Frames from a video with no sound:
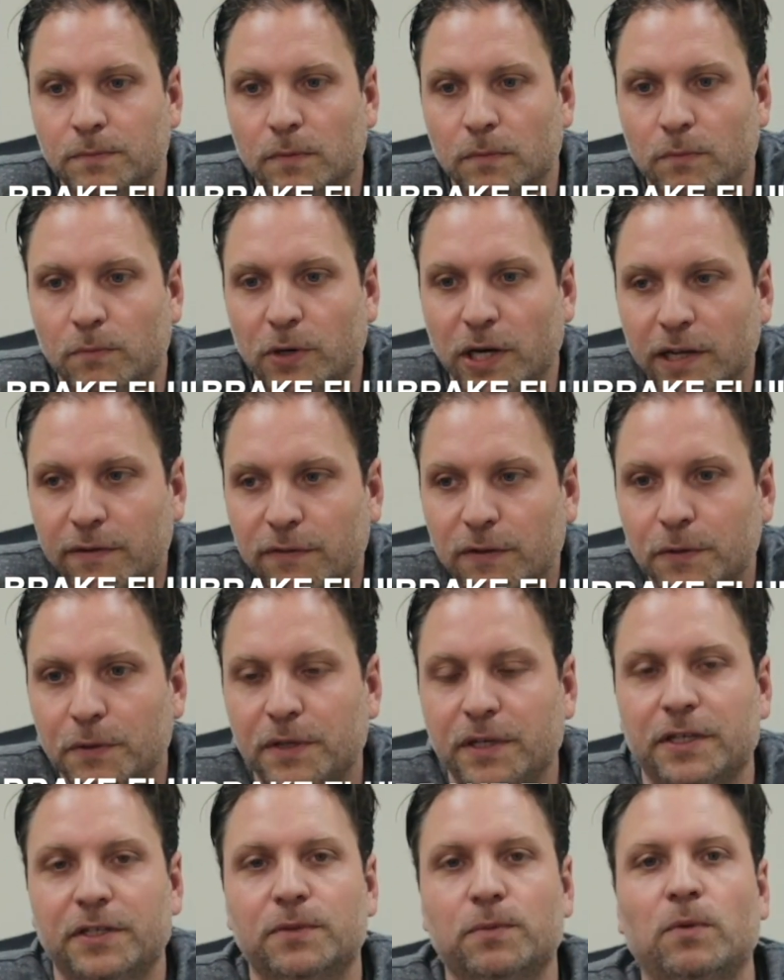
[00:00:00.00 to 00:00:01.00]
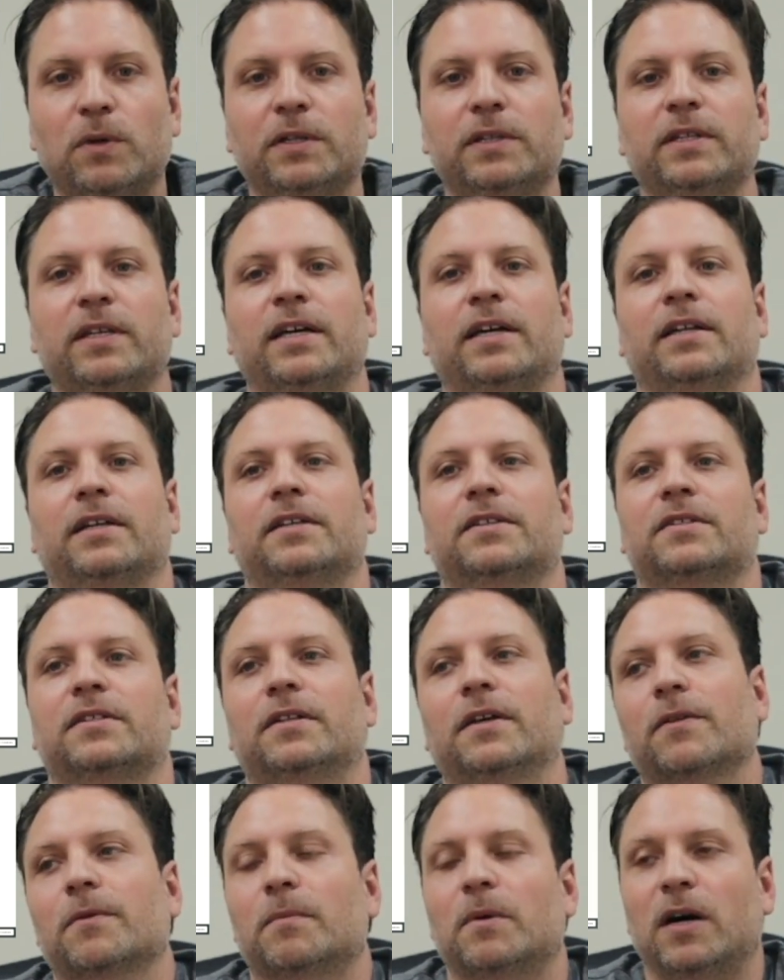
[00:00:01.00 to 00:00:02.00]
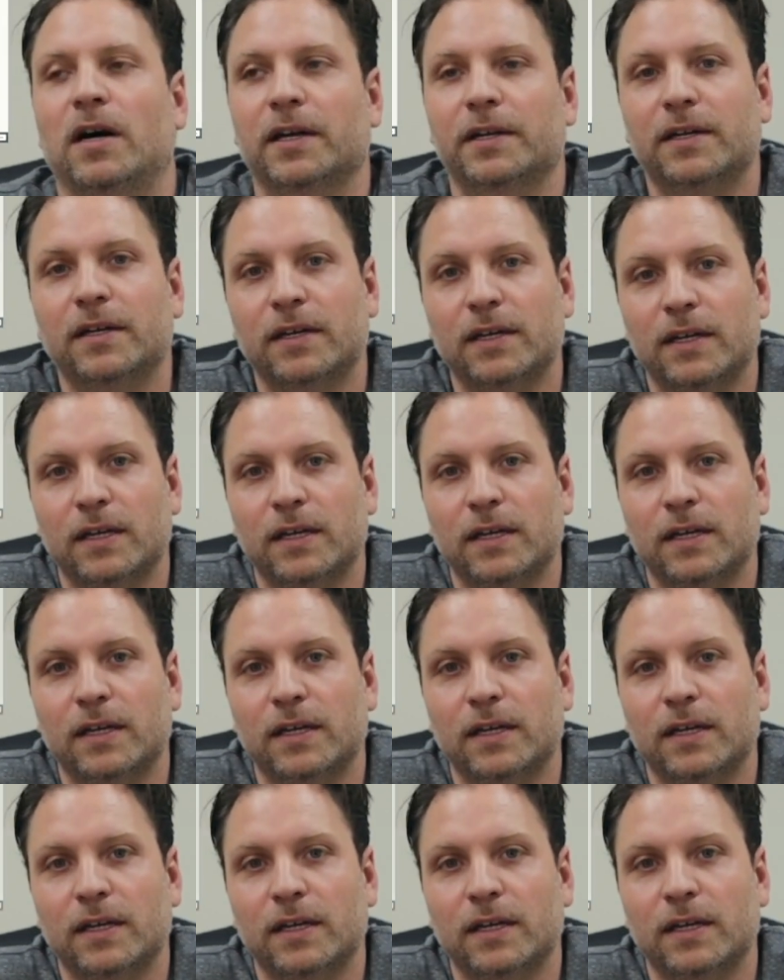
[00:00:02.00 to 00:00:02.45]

Brake fluid is one that is another mod,